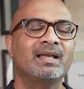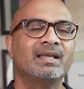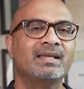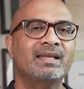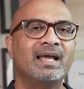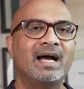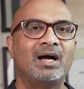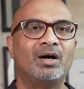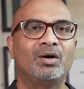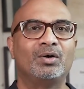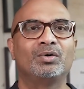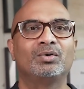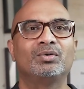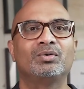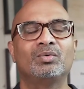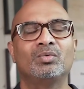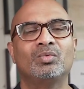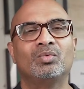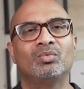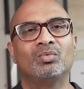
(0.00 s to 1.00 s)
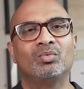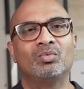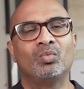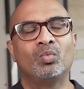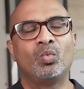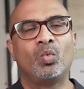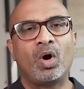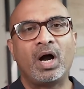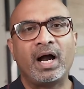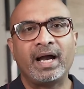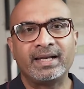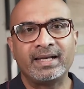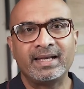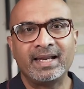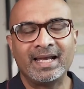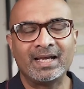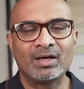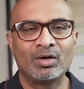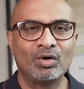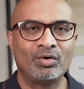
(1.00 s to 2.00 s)
Now, why did
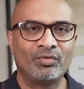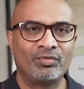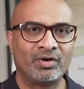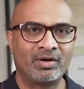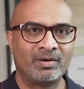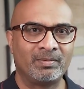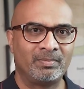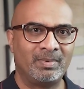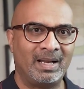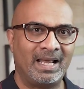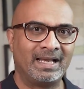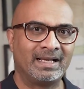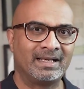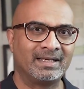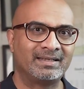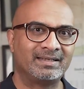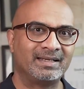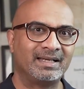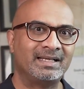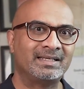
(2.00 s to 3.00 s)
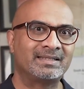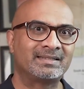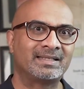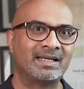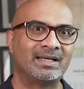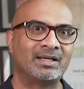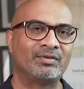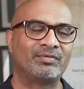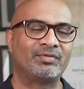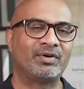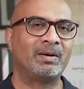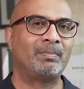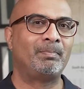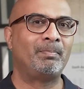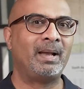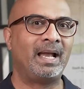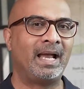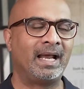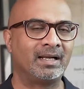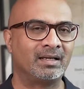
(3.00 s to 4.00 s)
I go for a blanket instead of a
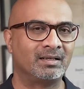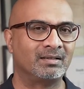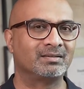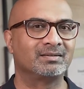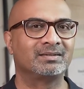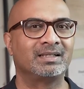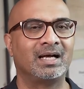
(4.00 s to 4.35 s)
panel?